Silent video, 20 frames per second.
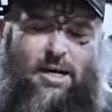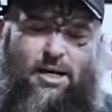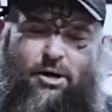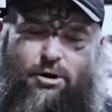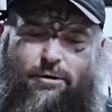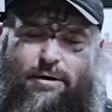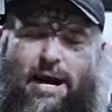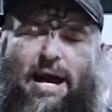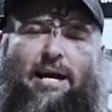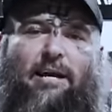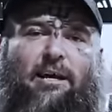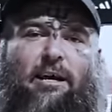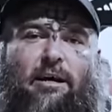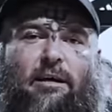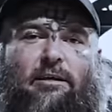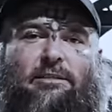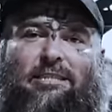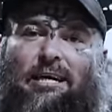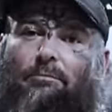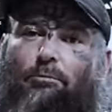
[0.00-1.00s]

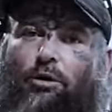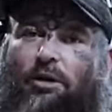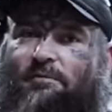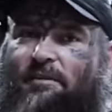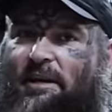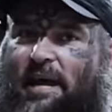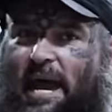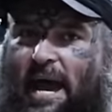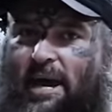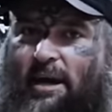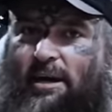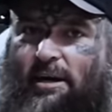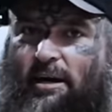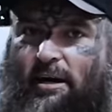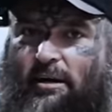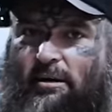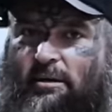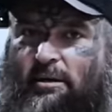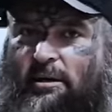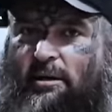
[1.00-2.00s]
creating somewhat of an
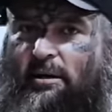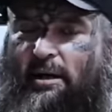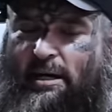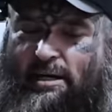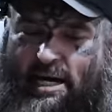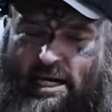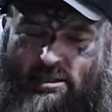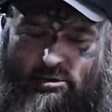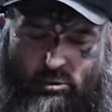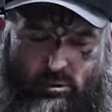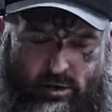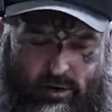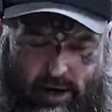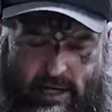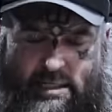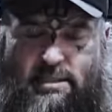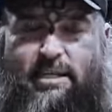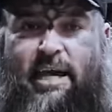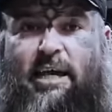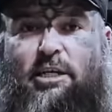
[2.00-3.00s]
anchor, okay, to
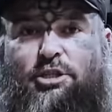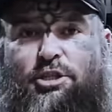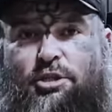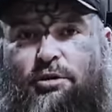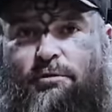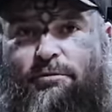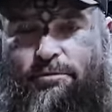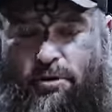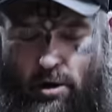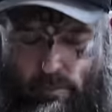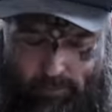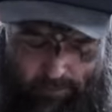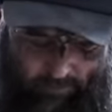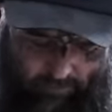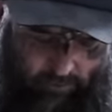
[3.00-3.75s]
create tension from.